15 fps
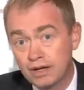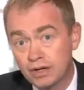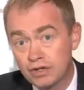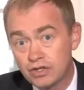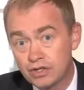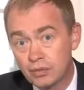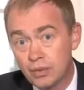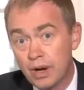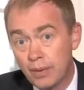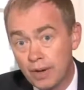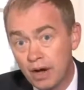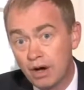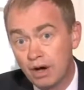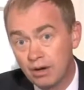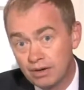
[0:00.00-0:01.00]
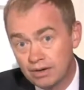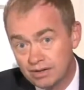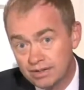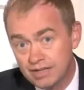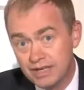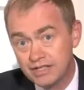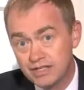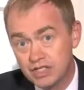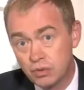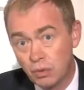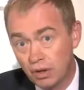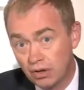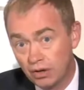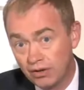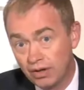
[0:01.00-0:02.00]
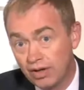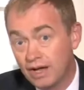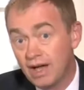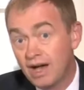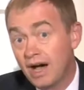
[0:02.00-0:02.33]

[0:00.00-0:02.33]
country where we are decent to one another.